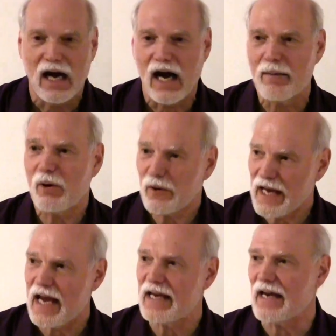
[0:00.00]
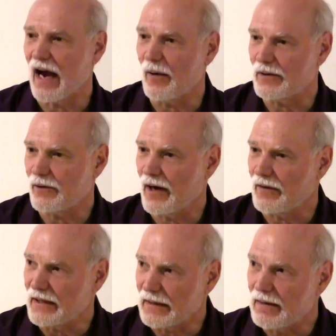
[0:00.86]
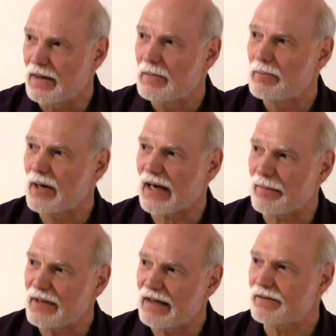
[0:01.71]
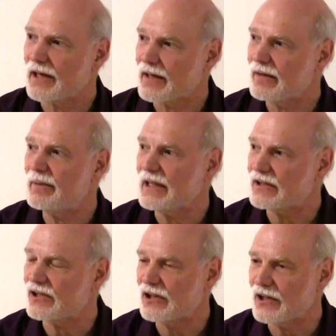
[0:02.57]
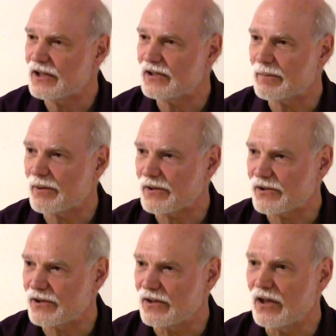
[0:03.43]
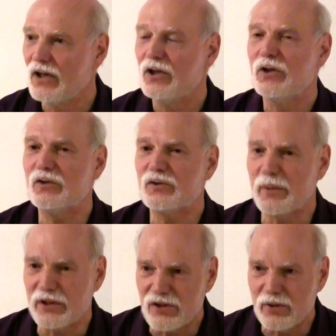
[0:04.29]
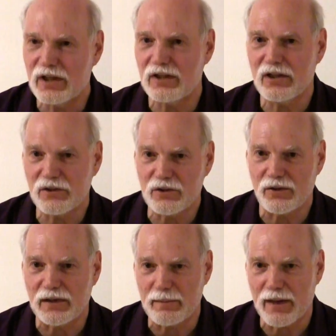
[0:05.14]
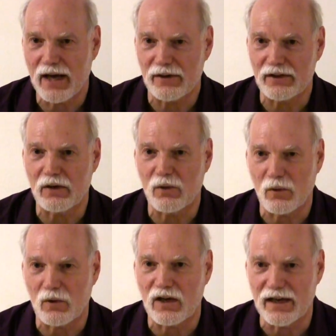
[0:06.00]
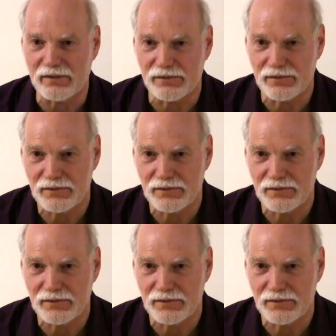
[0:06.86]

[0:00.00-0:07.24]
I'm okay now at grounding, but I'm never going to be as good as a person who's been doing the enduring pattern their whole life.